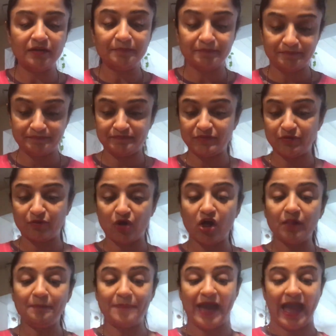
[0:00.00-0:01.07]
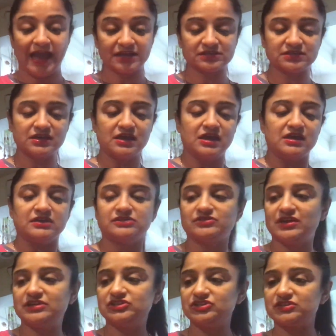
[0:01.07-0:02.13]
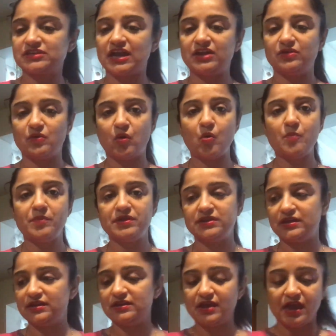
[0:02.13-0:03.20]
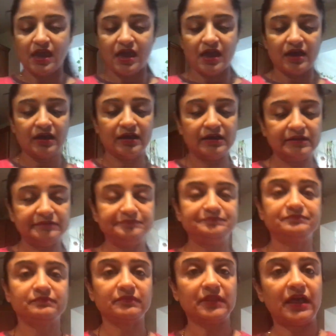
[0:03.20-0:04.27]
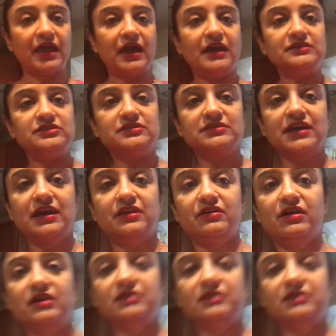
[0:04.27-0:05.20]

on, they were all packed. So I just kind of opened it. I just kind of